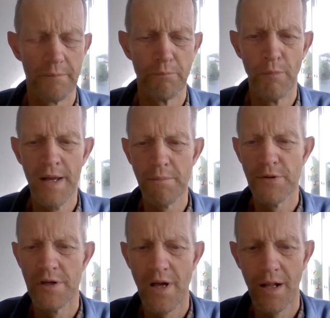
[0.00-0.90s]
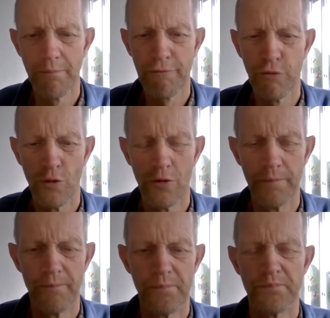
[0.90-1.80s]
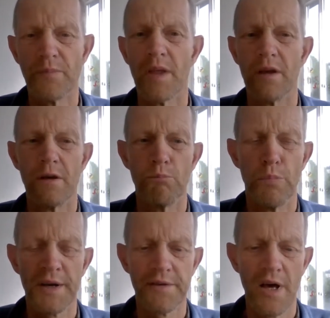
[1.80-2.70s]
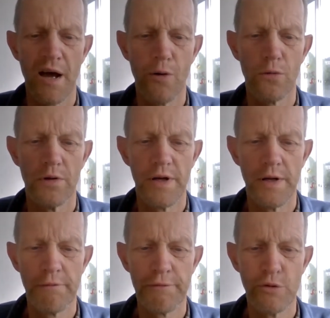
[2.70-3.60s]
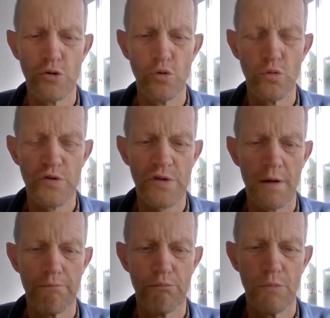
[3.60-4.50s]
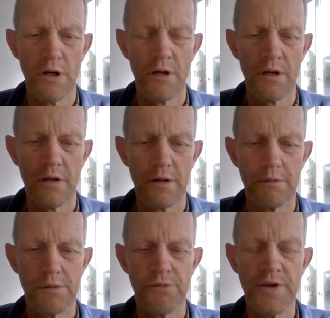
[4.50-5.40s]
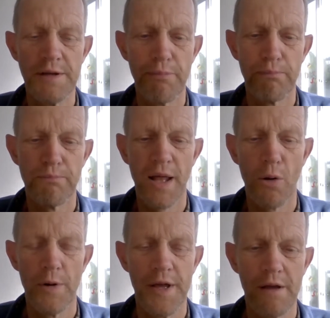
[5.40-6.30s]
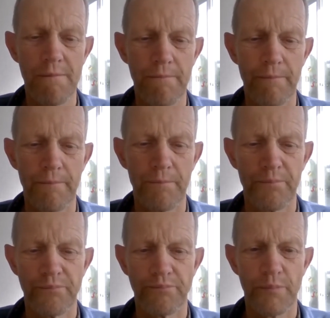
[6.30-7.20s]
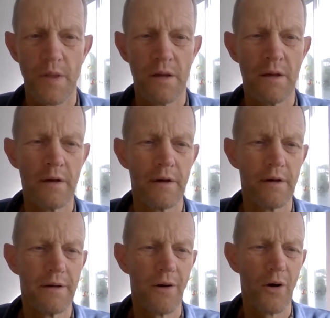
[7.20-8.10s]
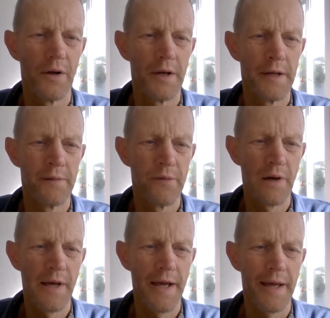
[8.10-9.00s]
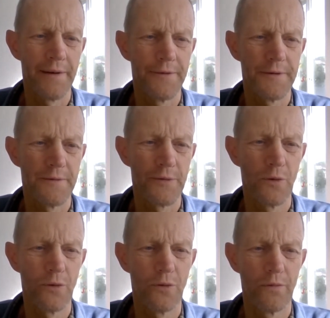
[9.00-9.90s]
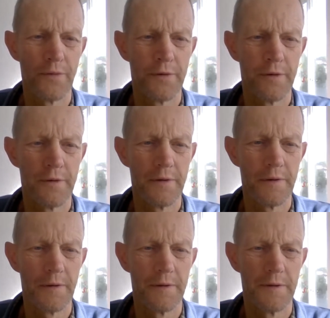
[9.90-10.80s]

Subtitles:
may be helpful, but now if you do some deep plowing in the land, so the